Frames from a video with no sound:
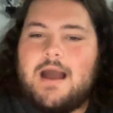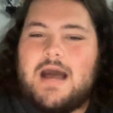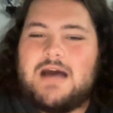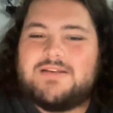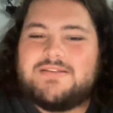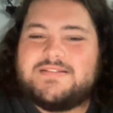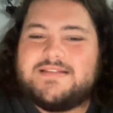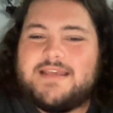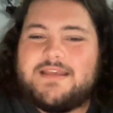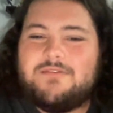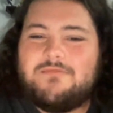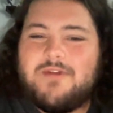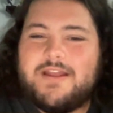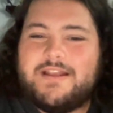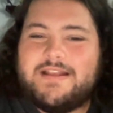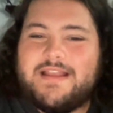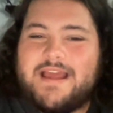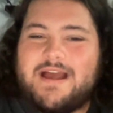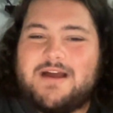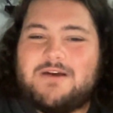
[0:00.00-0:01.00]
I'll say it
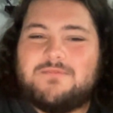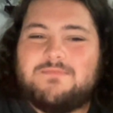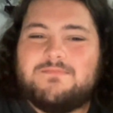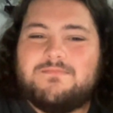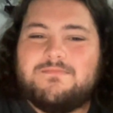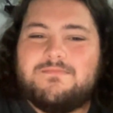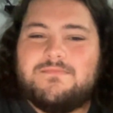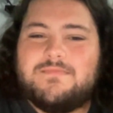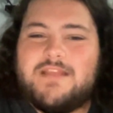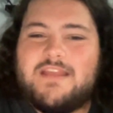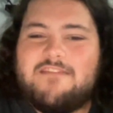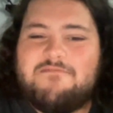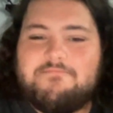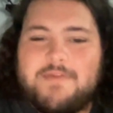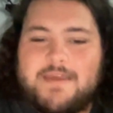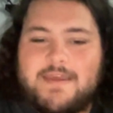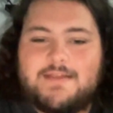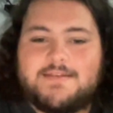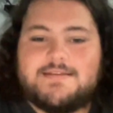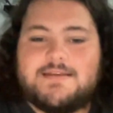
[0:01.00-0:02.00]
right now.
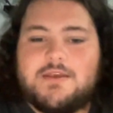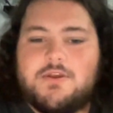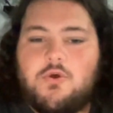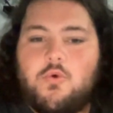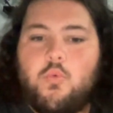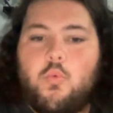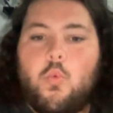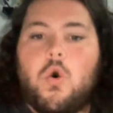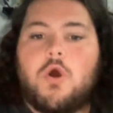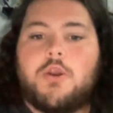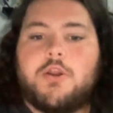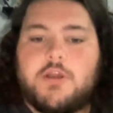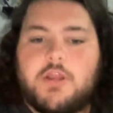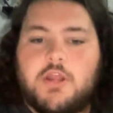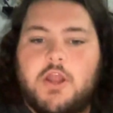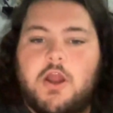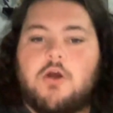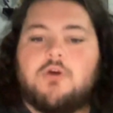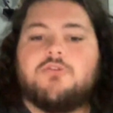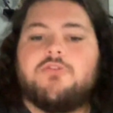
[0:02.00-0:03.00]
If Pitt's going to want to
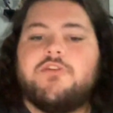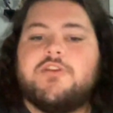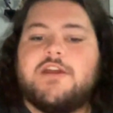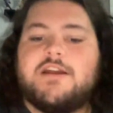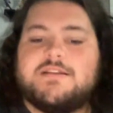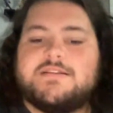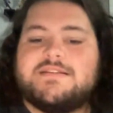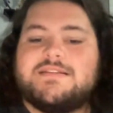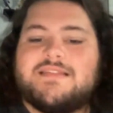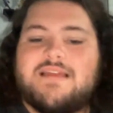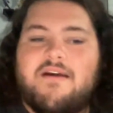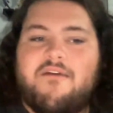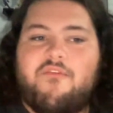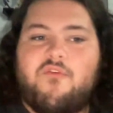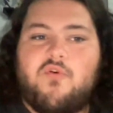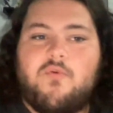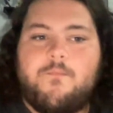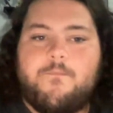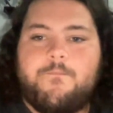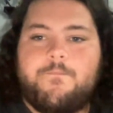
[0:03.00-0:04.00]
go to the next
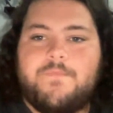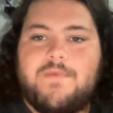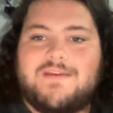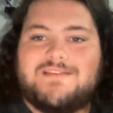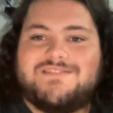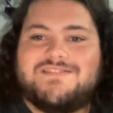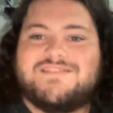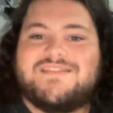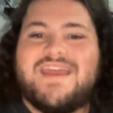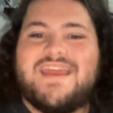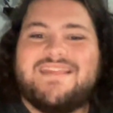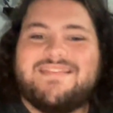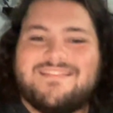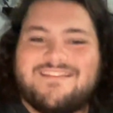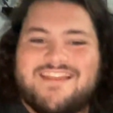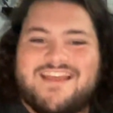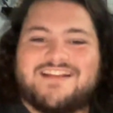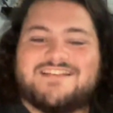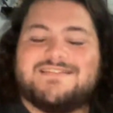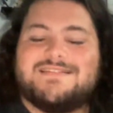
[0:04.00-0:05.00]
level and stay at the
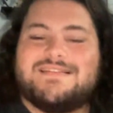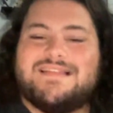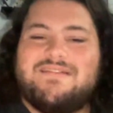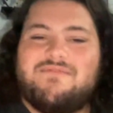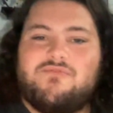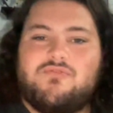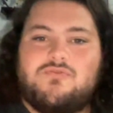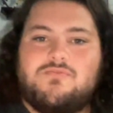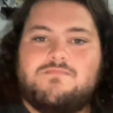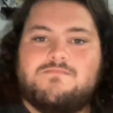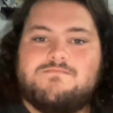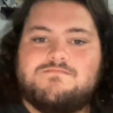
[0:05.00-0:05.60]
next level,